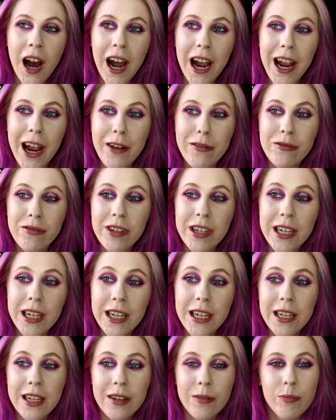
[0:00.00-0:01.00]
I haven't
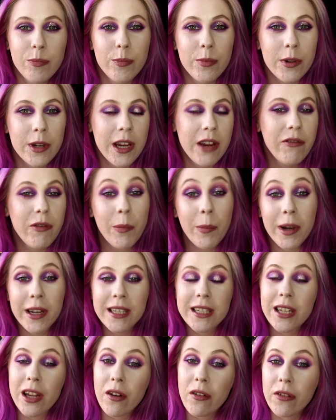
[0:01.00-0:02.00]
really given
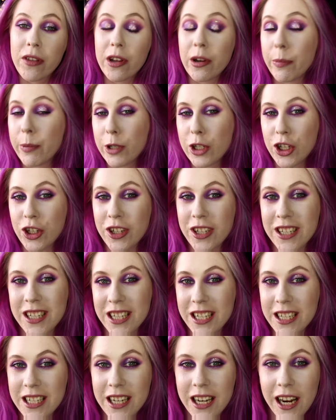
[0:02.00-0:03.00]
myself the
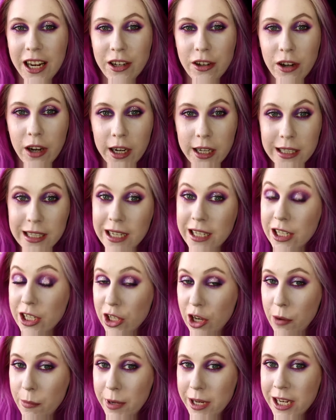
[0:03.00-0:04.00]
opportunity to let you guys get
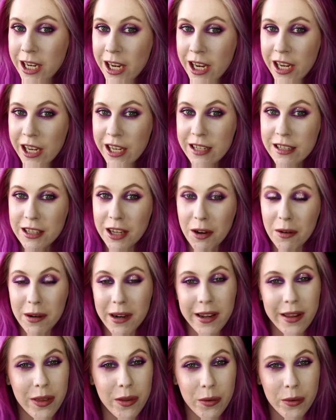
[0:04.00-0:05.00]
to know me. So
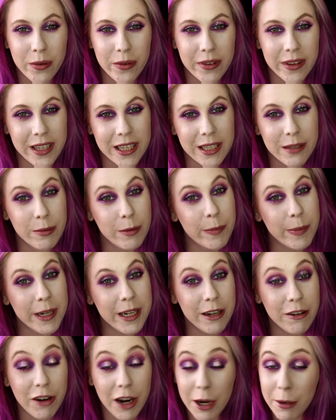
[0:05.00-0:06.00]
I thought this would
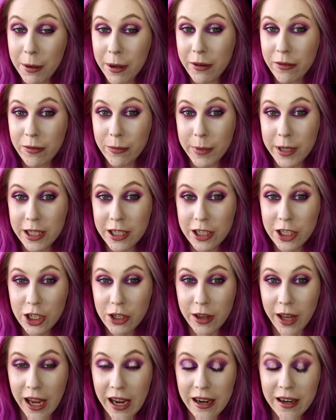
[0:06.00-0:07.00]
be a great way for me to
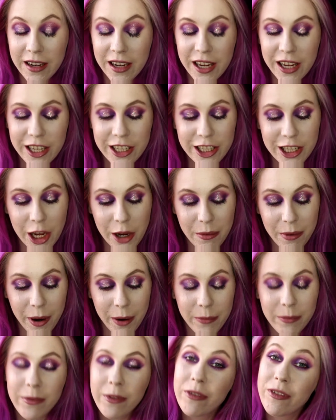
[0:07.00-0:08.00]
do that. So
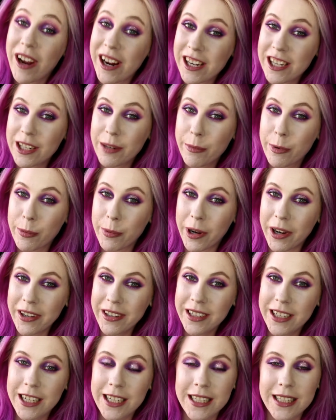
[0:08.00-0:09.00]
um, fact number
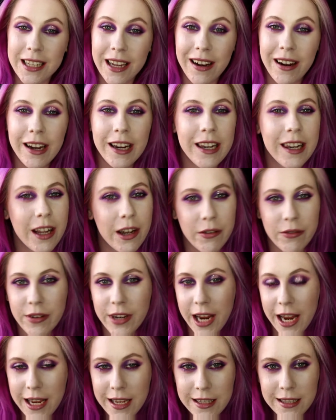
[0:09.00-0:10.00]
one is that I
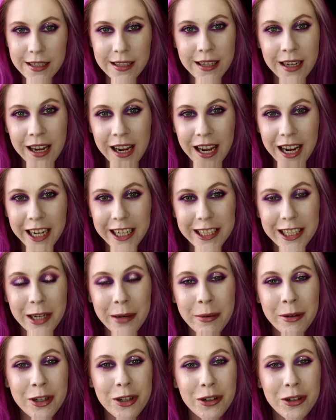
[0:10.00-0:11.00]
love cats as I'm